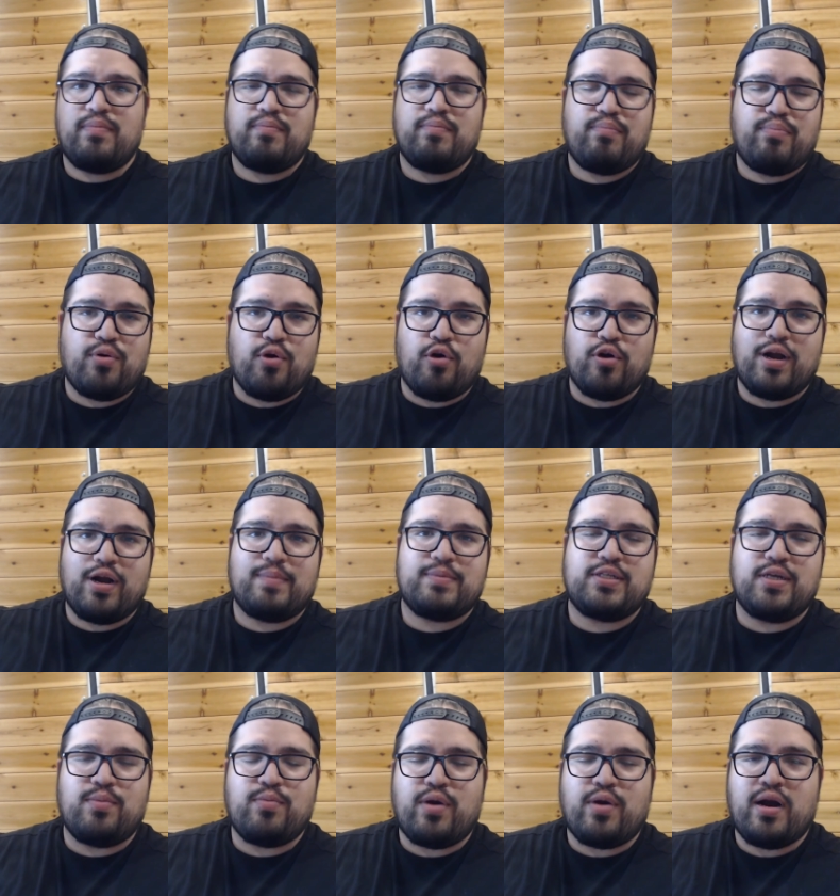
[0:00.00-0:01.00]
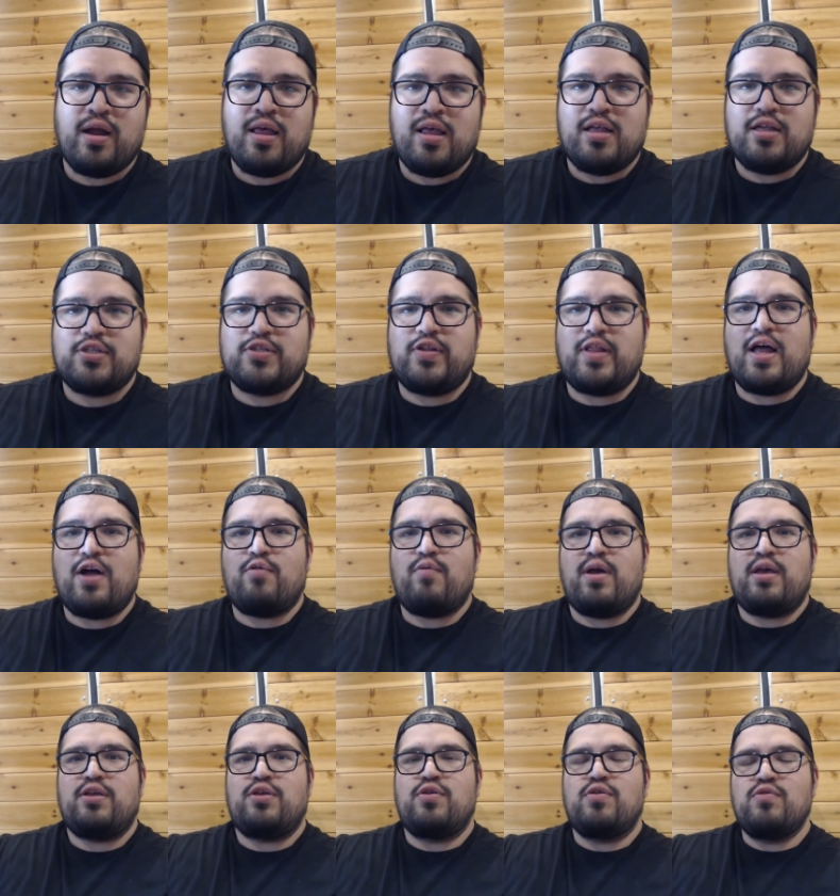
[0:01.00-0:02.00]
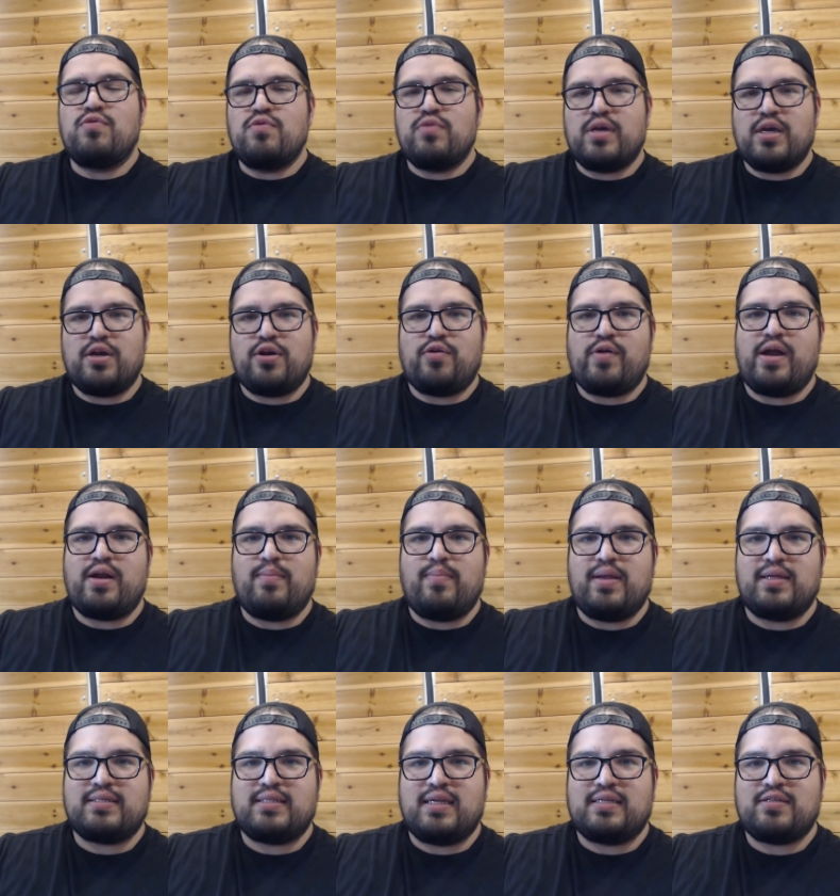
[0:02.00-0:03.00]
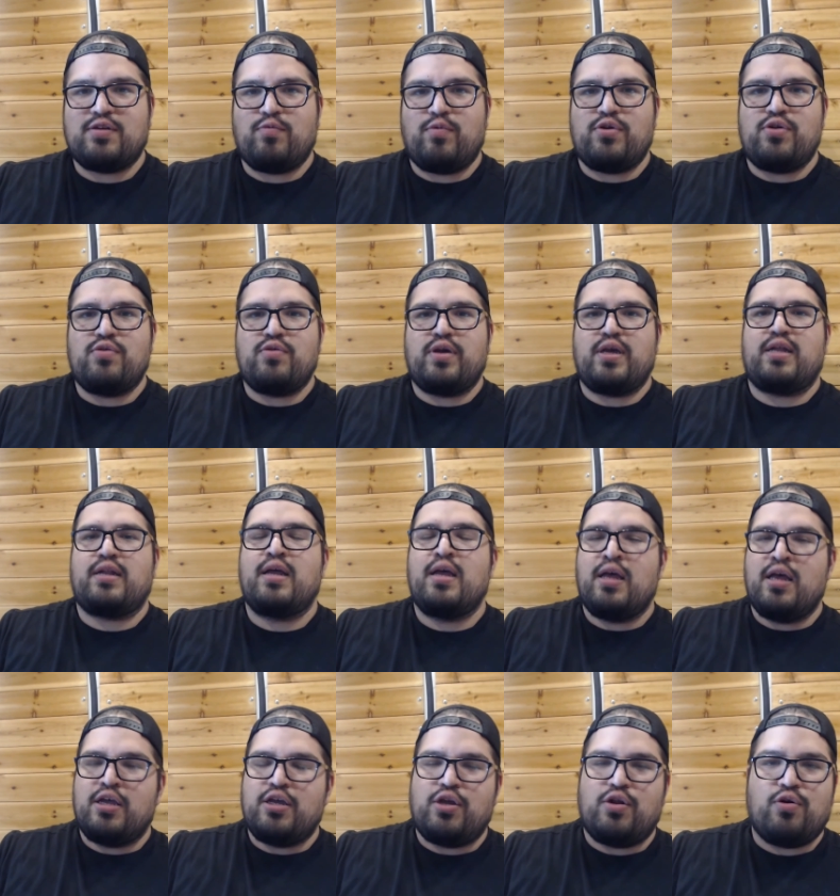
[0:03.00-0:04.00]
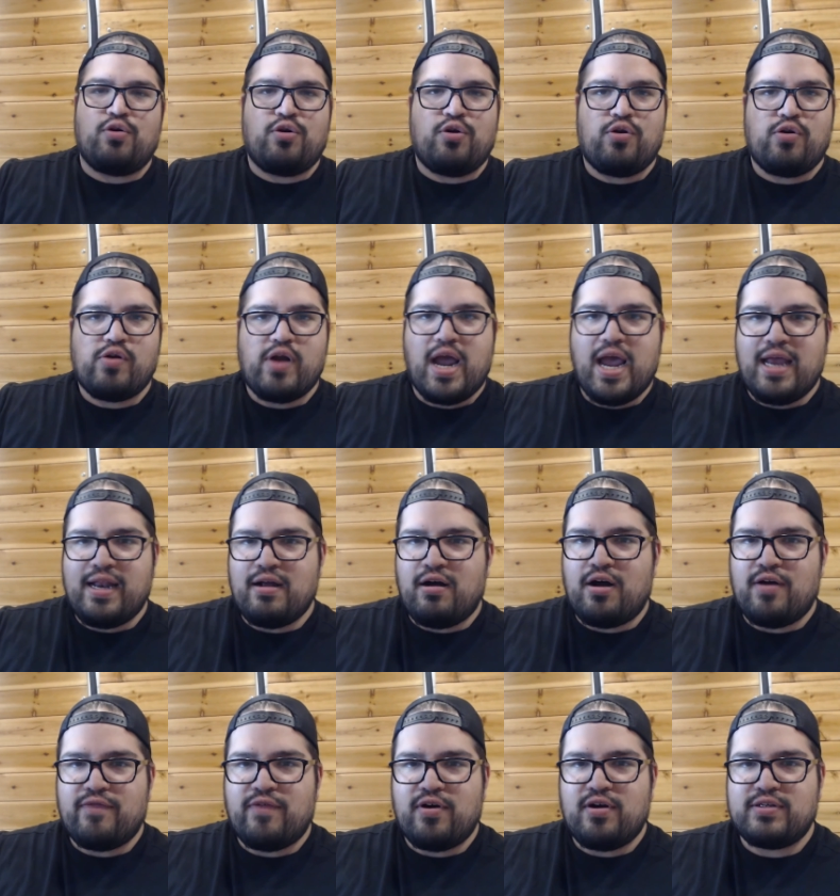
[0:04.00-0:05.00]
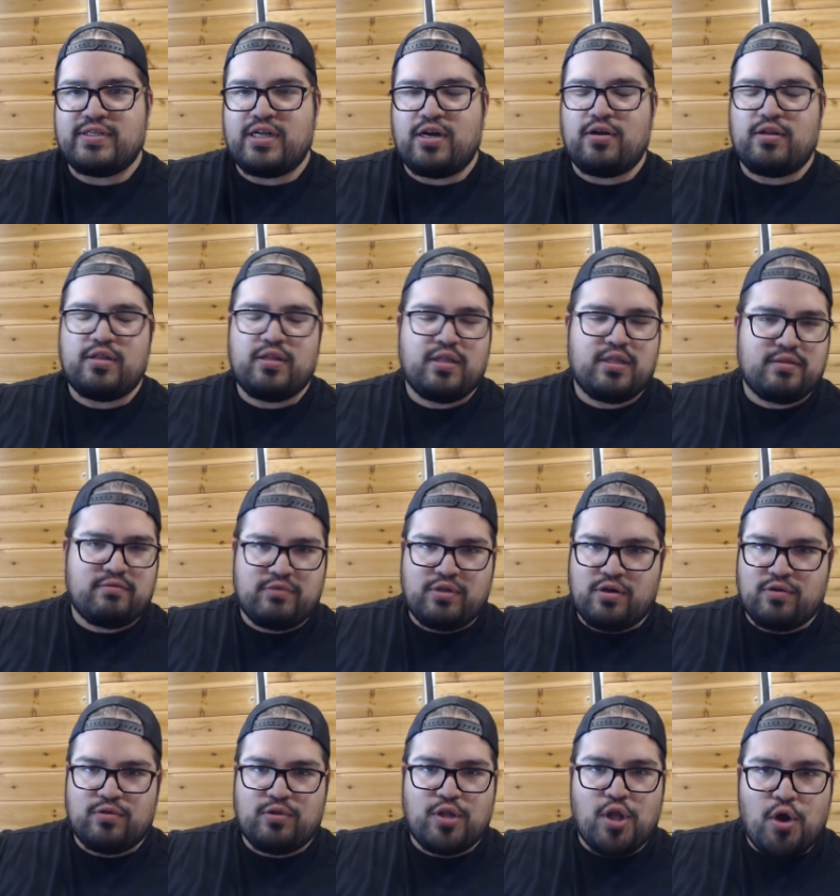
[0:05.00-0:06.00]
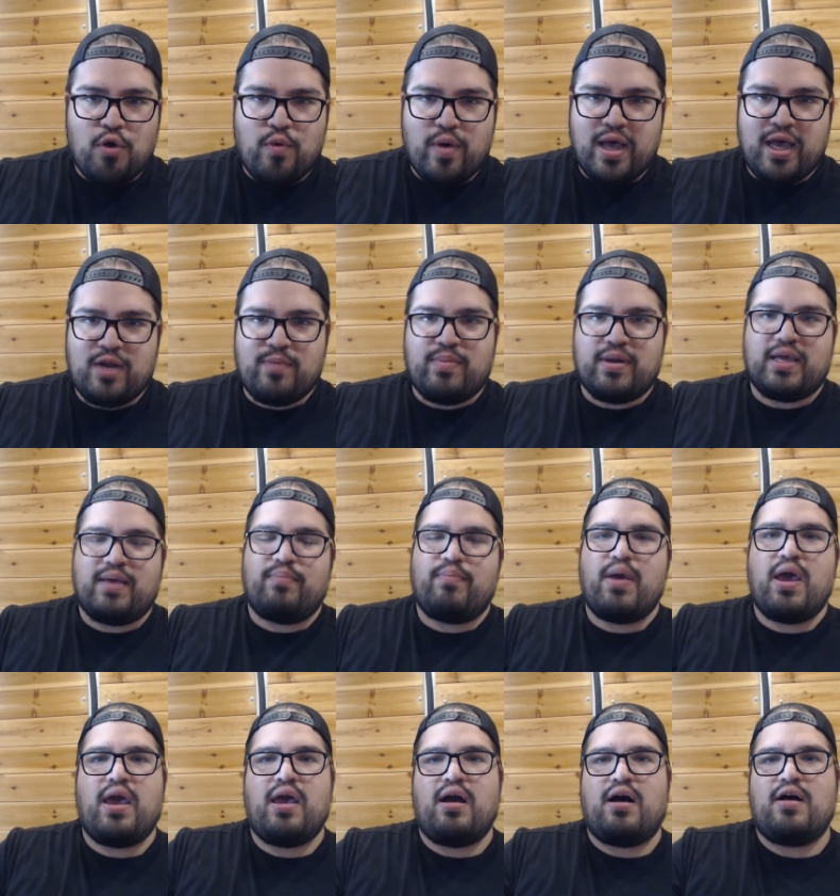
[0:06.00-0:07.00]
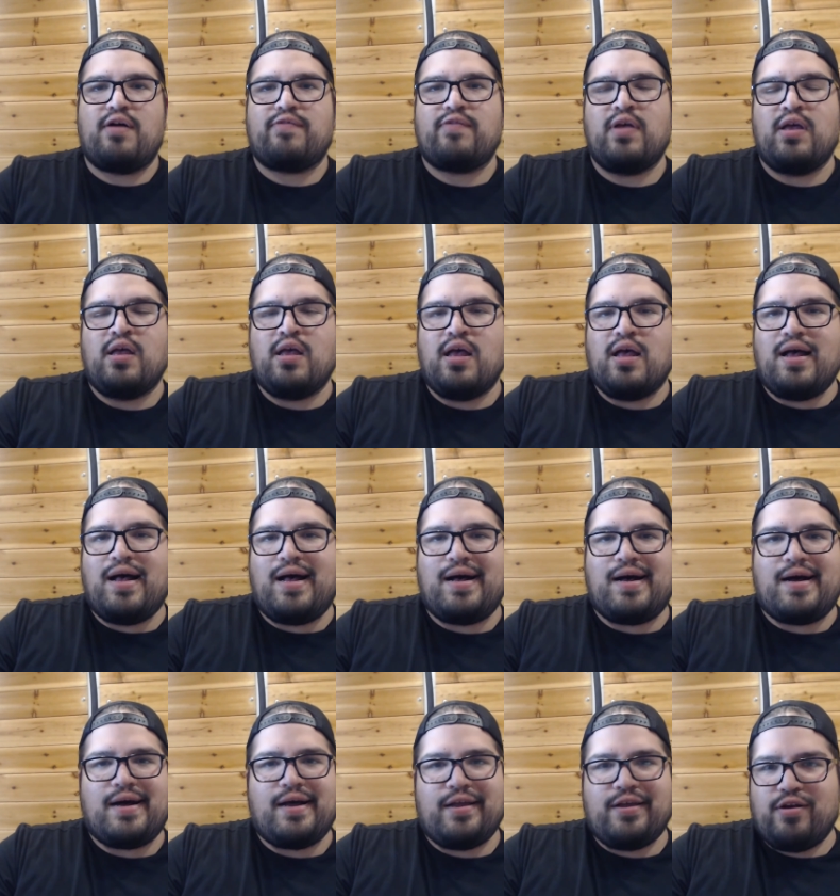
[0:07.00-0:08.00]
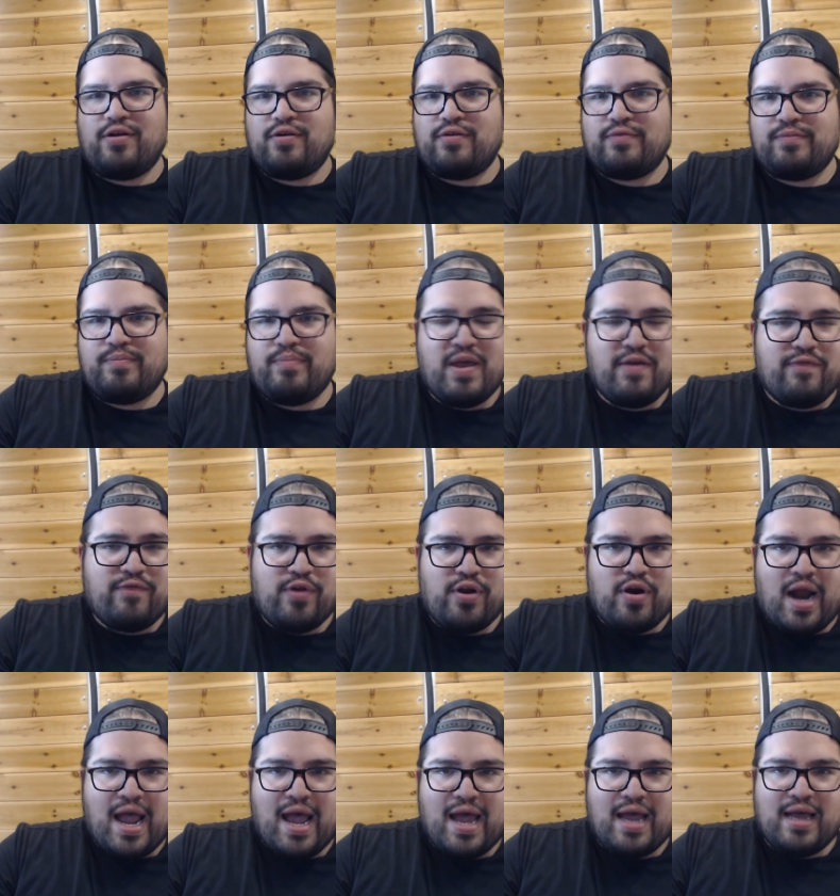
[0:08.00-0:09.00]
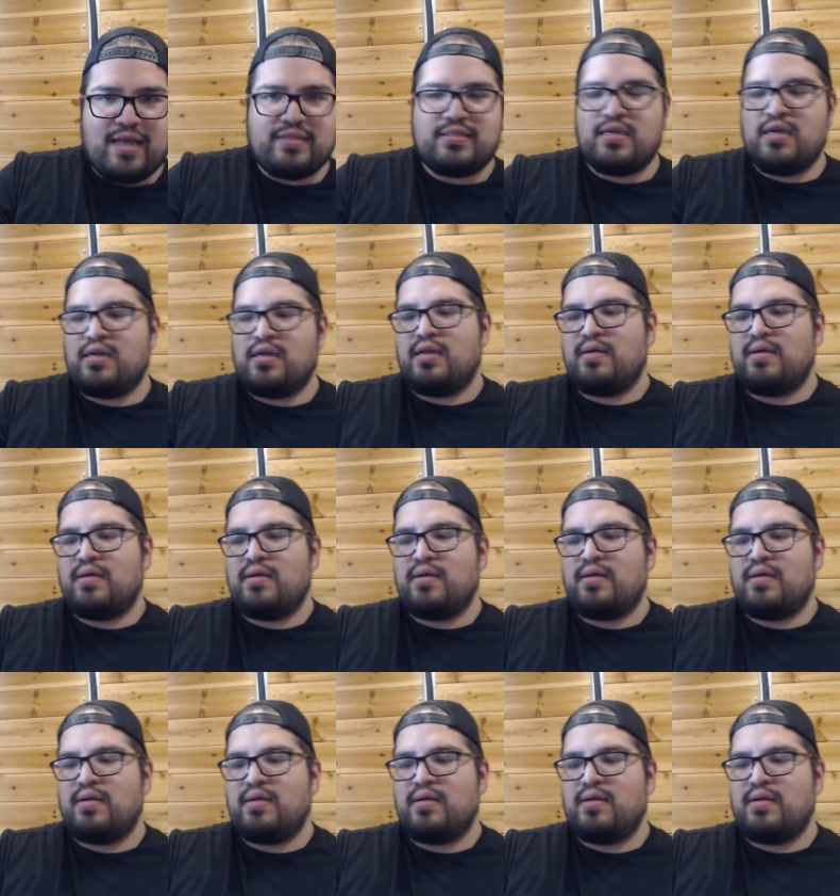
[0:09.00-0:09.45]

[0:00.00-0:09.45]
program somewhere, so that way you can create a business where you can create offers that are low end but can pay for your ads,